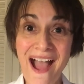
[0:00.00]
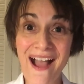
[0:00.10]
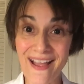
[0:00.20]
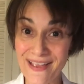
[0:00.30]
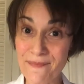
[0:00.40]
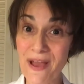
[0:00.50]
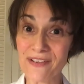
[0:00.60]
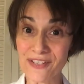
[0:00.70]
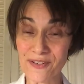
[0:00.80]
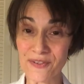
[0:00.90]
I am
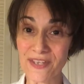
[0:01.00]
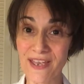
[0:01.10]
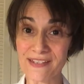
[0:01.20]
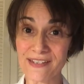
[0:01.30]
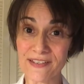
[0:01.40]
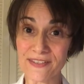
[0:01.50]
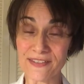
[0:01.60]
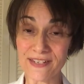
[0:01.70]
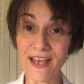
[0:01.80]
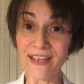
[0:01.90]
onto you, scientists,
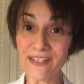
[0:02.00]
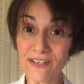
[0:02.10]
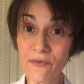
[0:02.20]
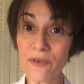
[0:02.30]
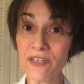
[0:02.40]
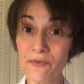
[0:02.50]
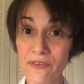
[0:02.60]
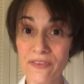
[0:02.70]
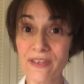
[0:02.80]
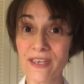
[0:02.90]
and I know what you were
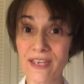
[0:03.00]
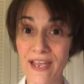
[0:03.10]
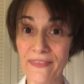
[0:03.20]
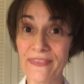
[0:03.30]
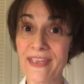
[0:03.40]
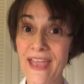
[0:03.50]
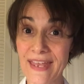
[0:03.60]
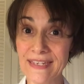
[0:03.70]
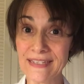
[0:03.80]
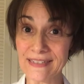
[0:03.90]
thinking at the
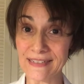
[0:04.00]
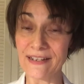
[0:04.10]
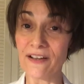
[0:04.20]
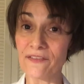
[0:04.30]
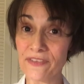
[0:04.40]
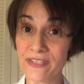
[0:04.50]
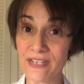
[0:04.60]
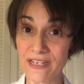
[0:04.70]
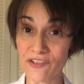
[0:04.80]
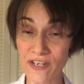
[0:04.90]
ending of the
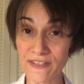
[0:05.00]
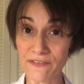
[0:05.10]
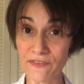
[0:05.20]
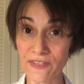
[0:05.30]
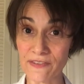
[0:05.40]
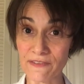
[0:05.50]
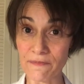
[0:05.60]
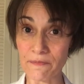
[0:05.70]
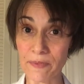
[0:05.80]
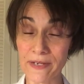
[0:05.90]
digestive
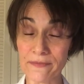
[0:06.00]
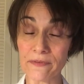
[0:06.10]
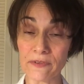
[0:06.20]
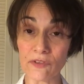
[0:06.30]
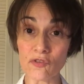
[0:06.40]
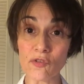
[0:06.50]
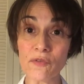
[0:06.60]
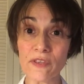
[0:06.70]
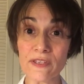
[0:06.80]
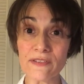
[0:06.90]
system, but the
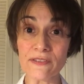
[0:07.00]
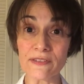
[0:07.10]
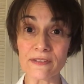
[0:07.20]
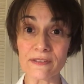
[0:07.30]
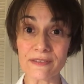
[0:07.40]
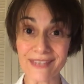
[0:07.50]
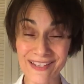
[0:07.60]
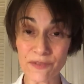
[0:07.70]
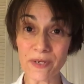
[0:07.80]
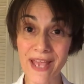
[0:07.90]
truth is,
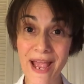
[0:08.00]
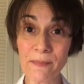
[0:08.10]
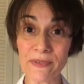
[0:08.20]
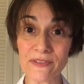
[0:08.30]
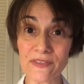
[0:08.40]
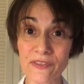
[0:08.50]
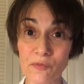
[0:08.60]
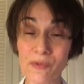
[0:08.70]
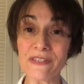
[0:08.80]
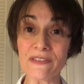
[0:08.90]
that's what happens. The
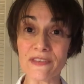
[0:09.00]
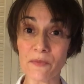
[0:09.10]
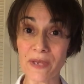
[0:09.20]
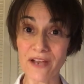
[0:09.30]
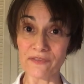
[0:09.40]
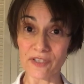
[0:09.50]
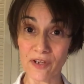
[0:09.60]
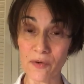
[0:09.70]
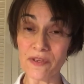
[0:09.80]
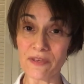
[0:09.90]
reason that we have to
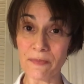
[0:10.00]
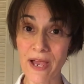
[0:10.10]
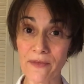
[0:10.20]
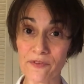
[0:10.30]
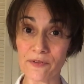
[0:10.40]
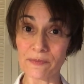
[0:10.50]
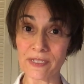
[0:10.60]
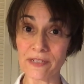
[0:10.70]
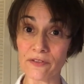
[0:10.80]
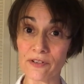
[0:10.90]
go to the bathroom,
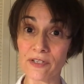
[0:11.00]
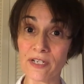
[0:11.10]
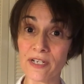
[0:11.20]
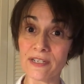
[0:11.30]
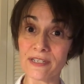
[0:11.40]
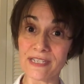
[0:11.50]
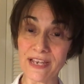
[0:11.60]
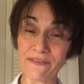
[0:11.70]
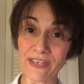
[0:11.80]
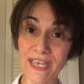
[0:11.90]
either
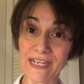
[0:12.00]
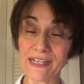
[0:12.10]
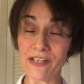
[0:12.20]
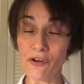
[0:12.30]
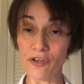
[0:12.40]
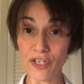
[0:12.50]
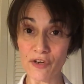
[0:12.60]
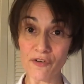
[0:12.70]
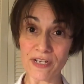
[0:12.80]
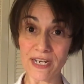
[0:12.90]
defecating or
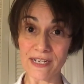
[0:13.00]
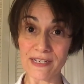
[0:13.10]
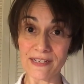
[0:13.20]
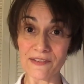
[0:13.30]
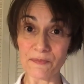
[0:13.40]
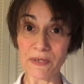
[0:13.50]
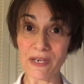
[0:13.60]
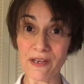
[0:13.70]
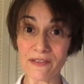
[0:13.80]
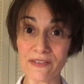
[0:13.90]
urinating, is
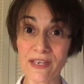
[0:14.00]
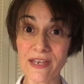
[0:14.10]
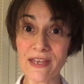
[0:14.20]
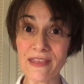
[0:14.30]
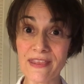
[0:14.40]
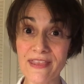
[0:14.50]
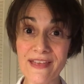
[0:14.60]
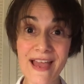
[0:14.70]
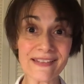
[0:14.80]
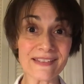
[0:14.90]
because
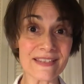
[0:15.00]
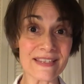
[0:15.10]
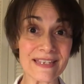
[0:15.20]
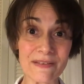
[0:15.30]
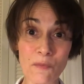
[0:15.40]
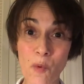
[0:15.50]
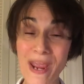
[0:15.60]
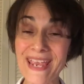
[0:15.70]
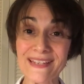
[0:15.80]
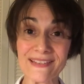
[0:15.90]
that's the
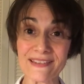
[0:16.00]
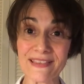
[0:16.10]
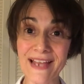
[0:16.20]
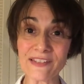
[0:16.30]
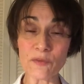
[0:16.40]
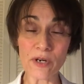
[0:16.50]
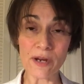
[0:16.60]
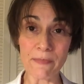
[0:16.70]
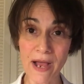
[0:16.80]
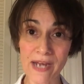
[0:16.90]
waste. That's what our
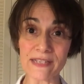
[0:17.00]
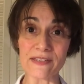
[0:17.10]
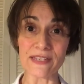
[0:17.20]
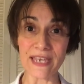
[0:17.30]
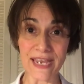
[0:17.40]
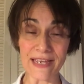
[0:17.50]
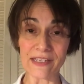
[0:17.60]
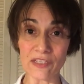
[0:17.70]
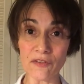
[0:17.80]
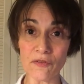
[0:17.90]
bodies can't
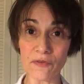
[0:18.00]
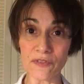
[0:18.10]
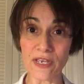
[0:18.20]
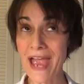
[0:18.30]
use.